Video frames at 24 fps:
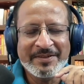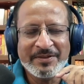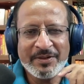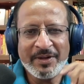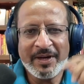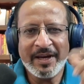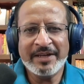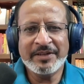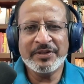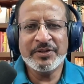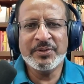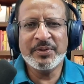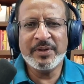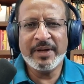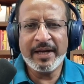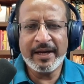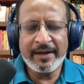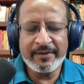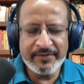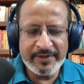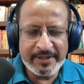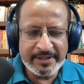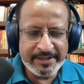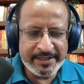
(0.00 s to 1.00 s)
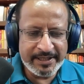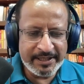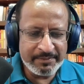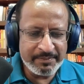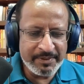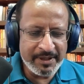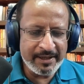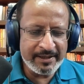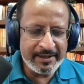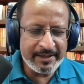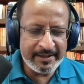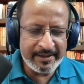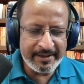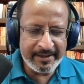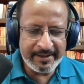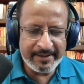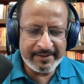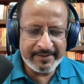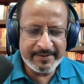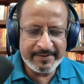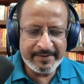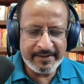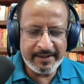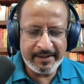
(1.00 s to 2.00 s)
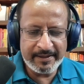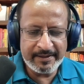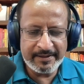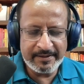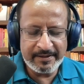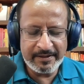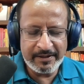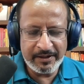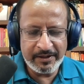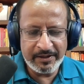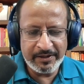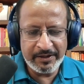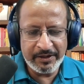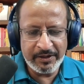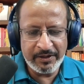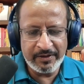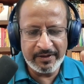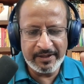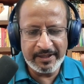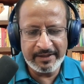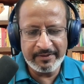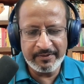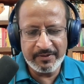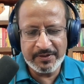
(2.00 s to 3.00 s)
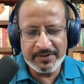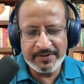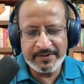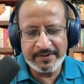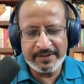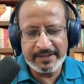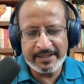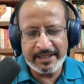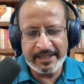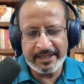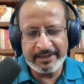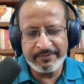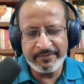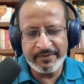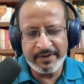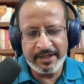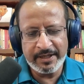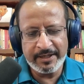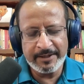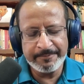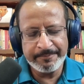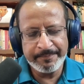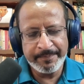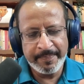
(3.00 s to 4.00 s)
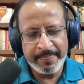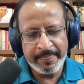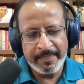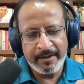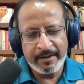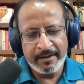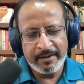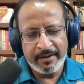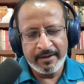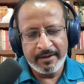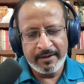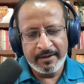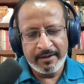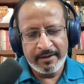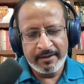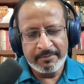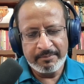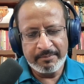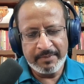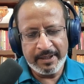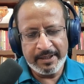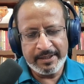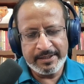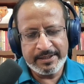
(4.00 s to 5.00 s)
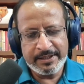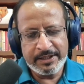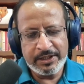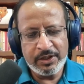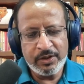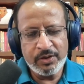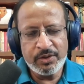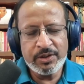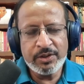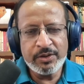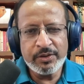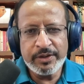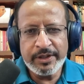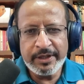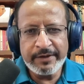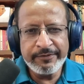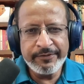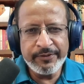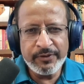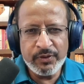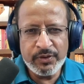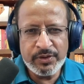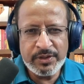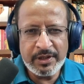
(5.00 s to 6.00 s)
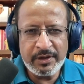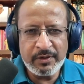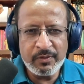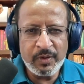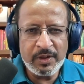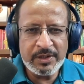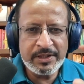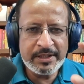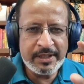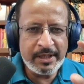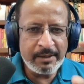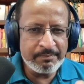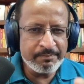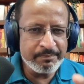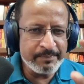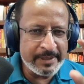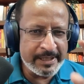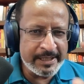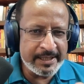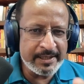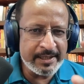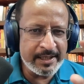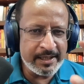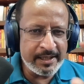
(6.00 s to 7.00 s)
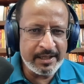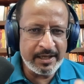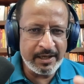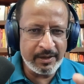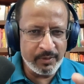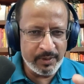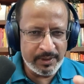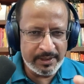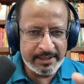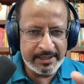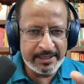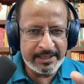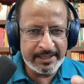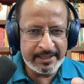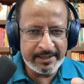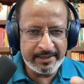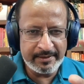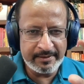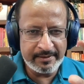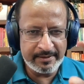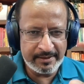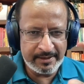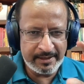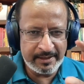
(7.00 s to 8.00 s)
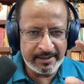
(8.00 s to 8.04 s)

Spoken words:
So I used to have the zebra nerites, and there was a time when my CO2 diffuser was completely covered in